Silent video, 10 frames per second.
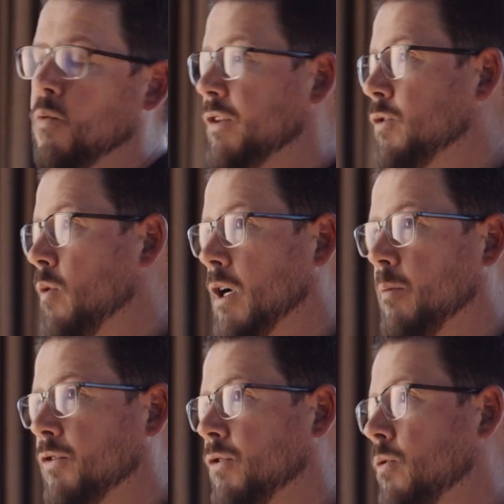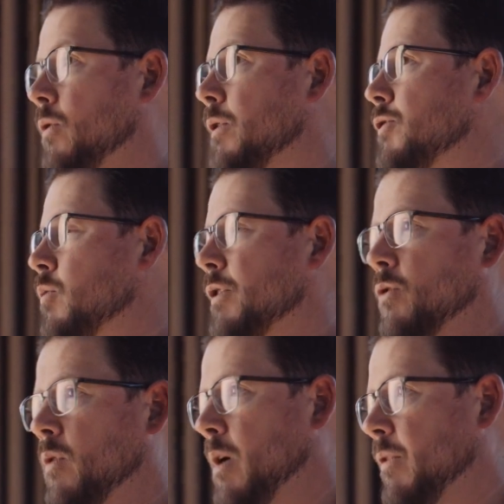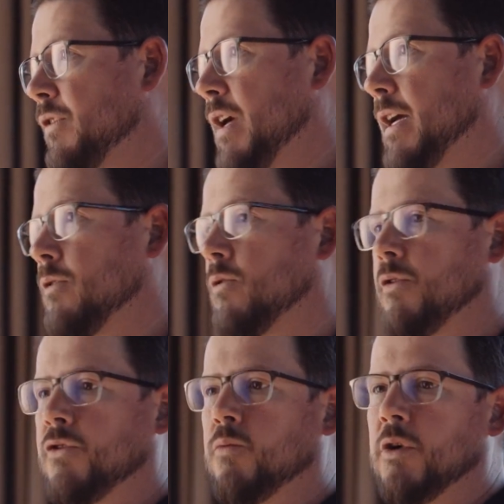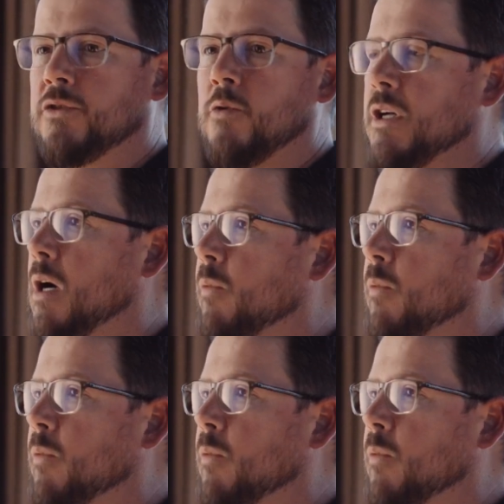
what's going on with storage, what's going on with cycles, what's going